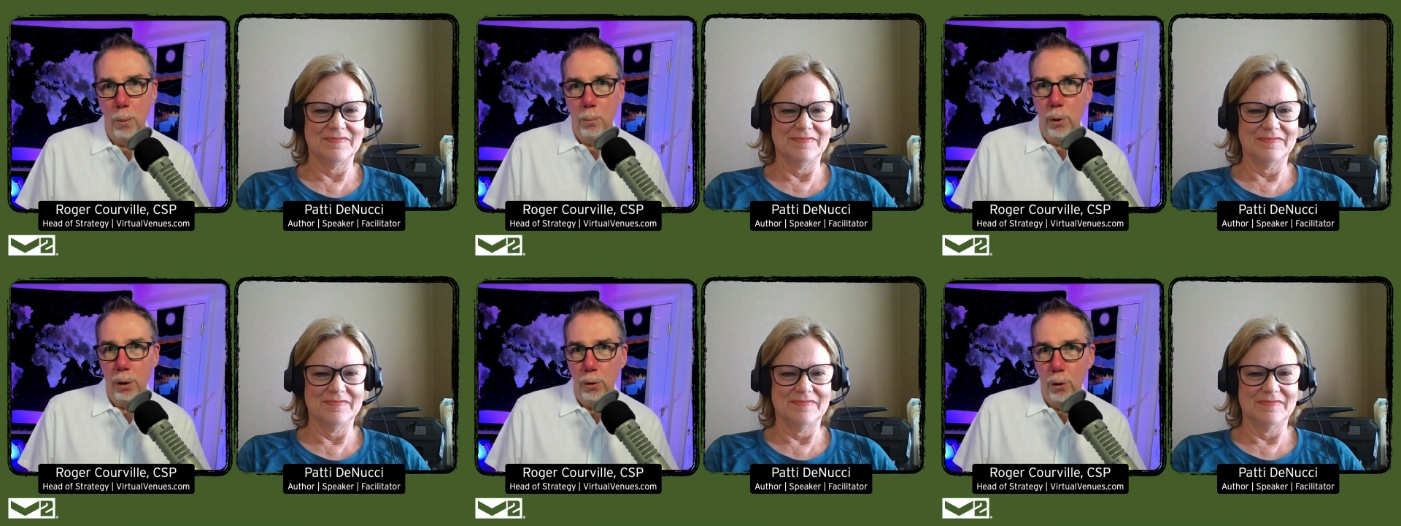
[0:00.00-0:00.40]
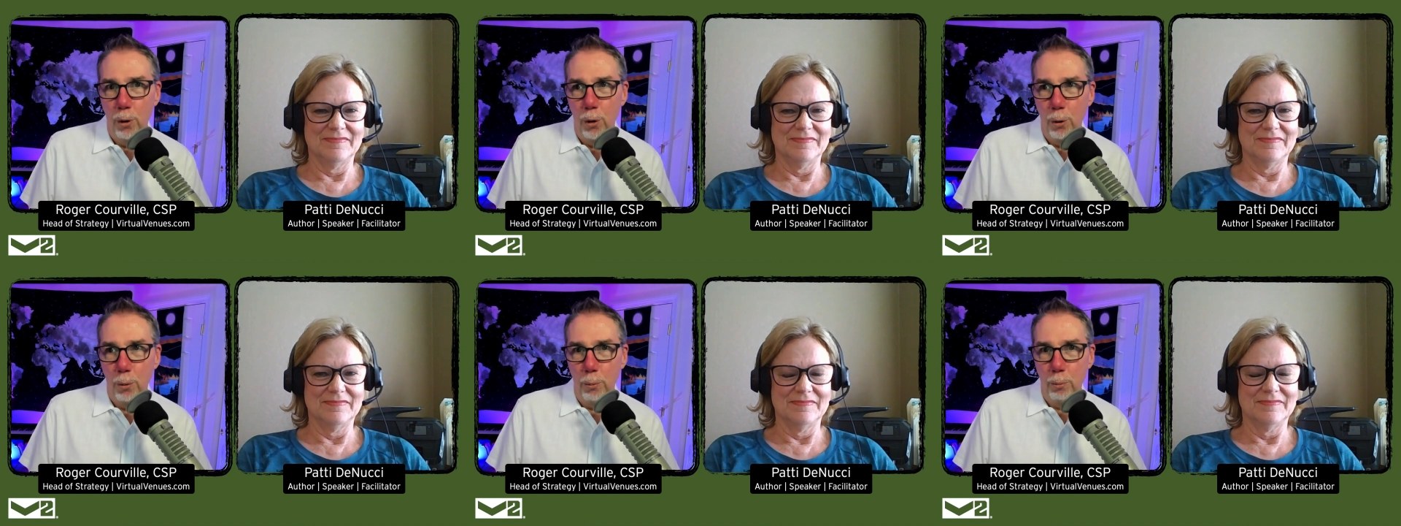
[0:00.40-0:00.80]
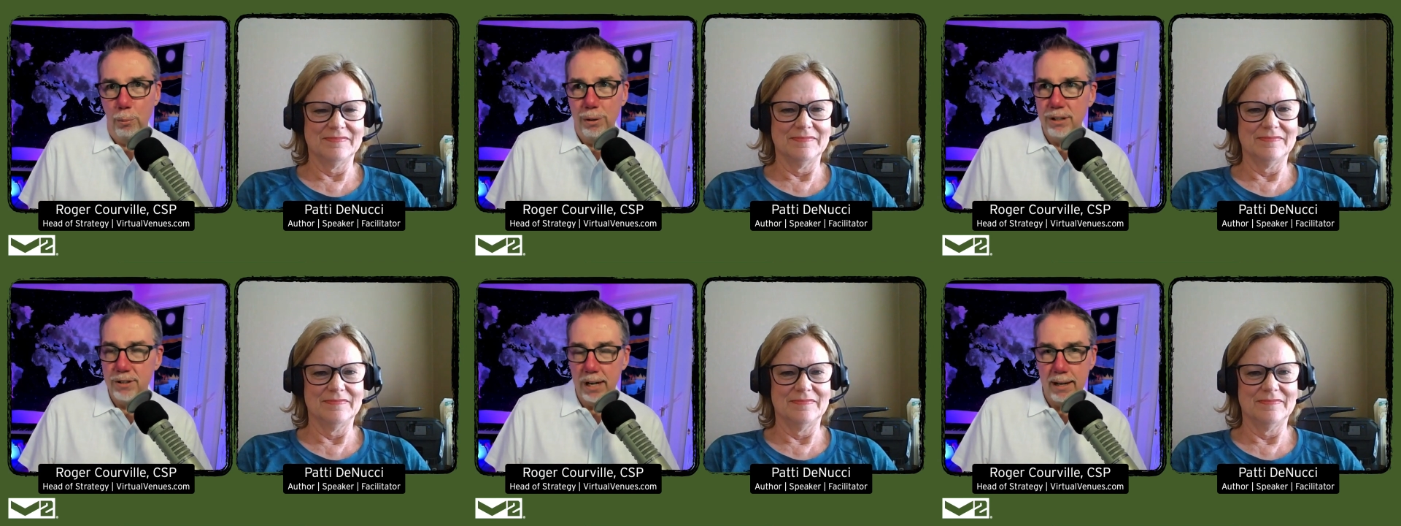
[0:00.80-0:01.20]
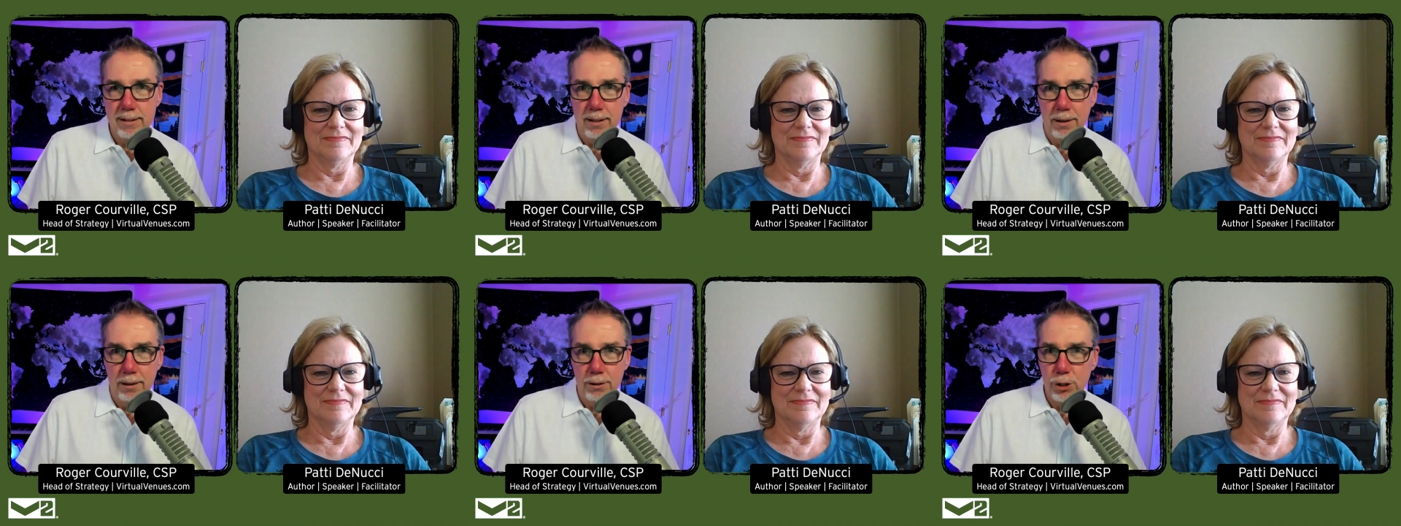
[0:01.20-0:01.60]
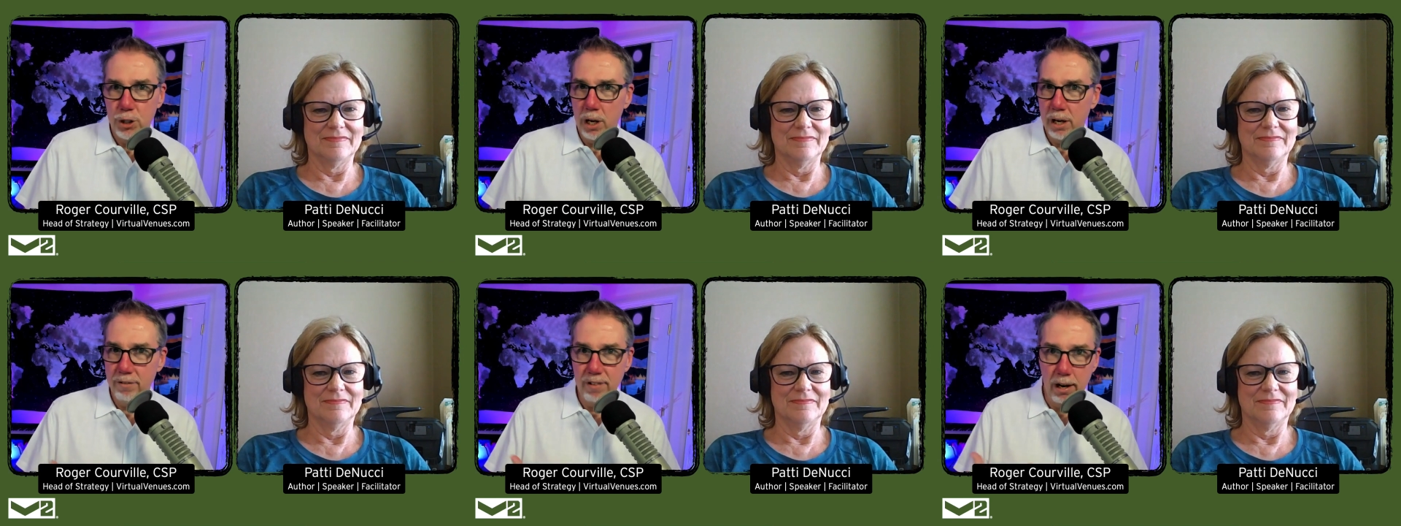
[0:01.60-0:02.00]
Speaker 1: but besides a
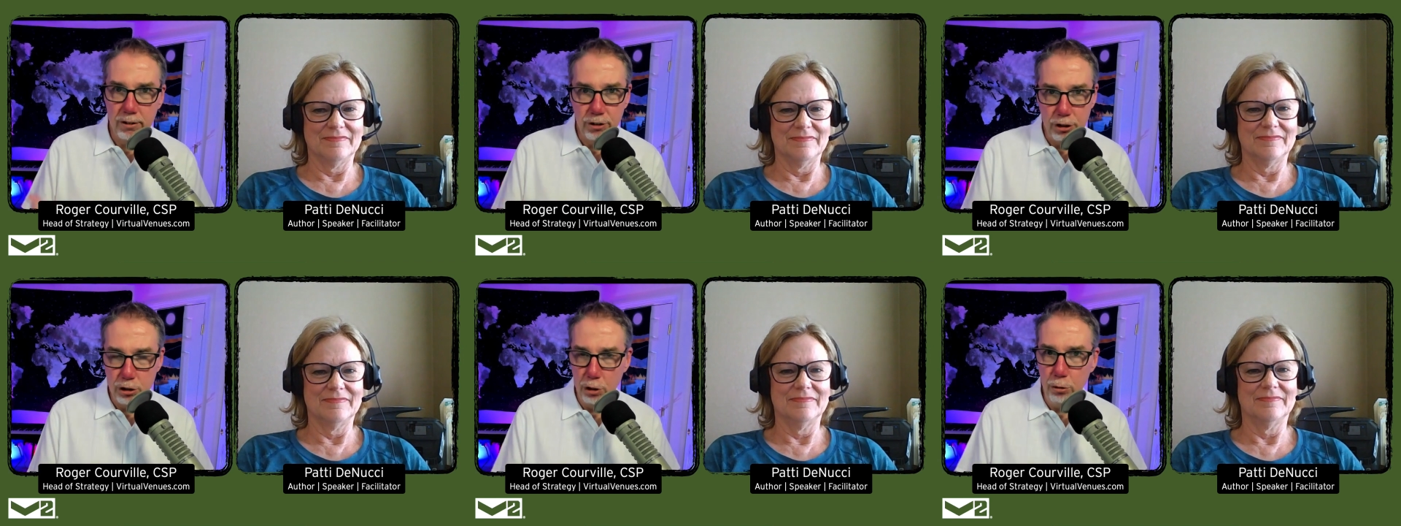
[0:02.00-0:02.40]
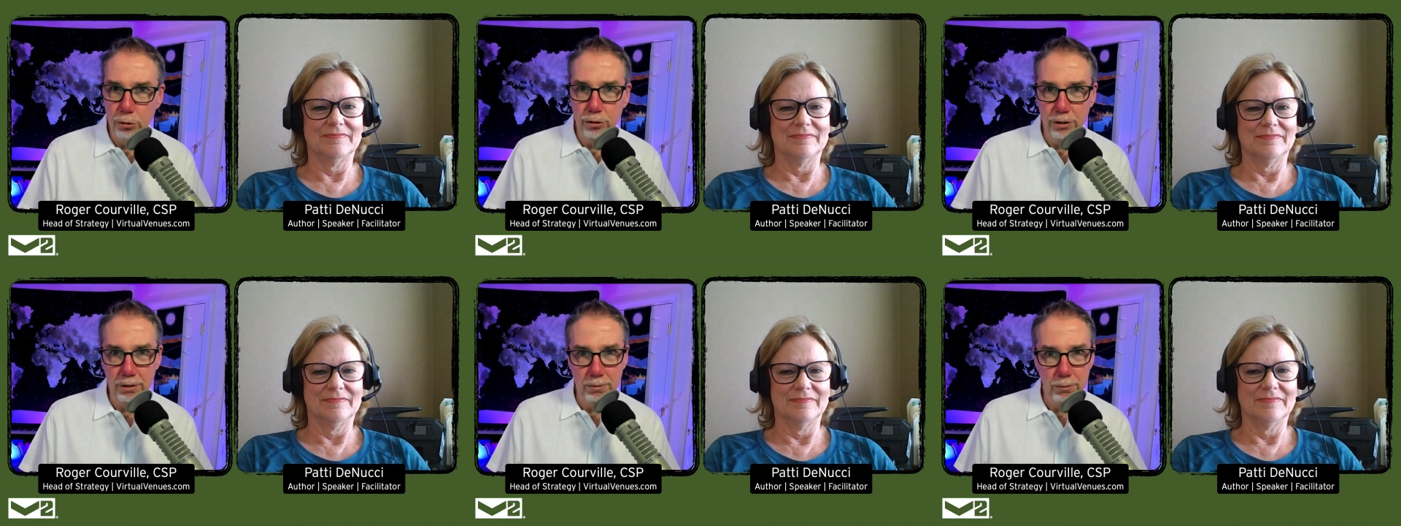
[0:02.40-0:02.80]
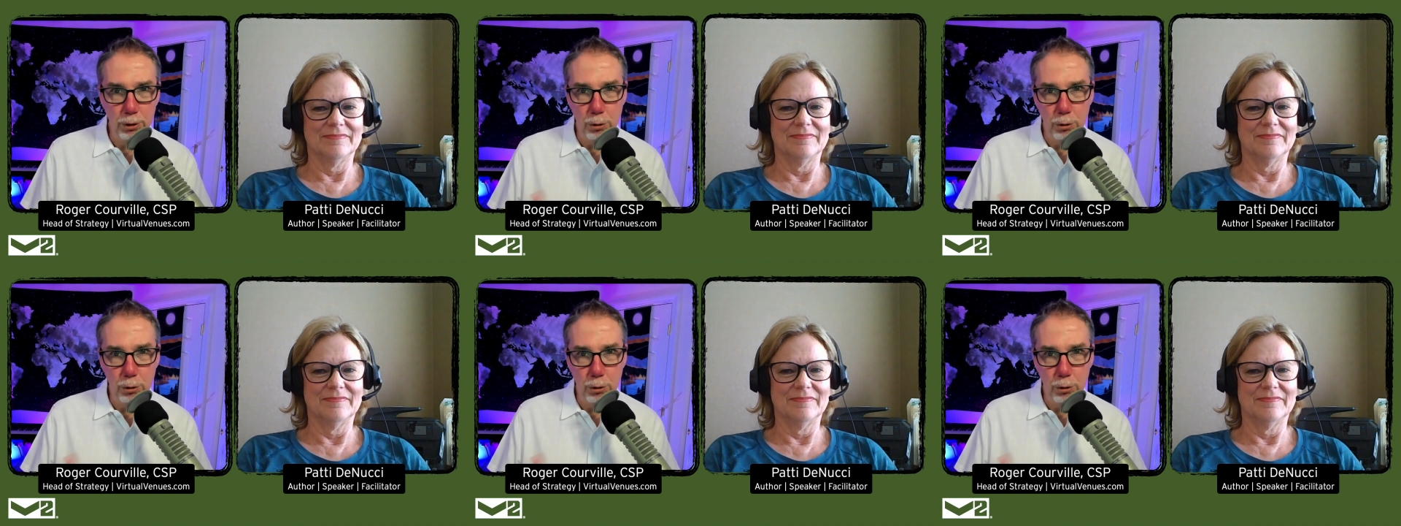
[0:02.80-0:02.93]
shot of oxytocin,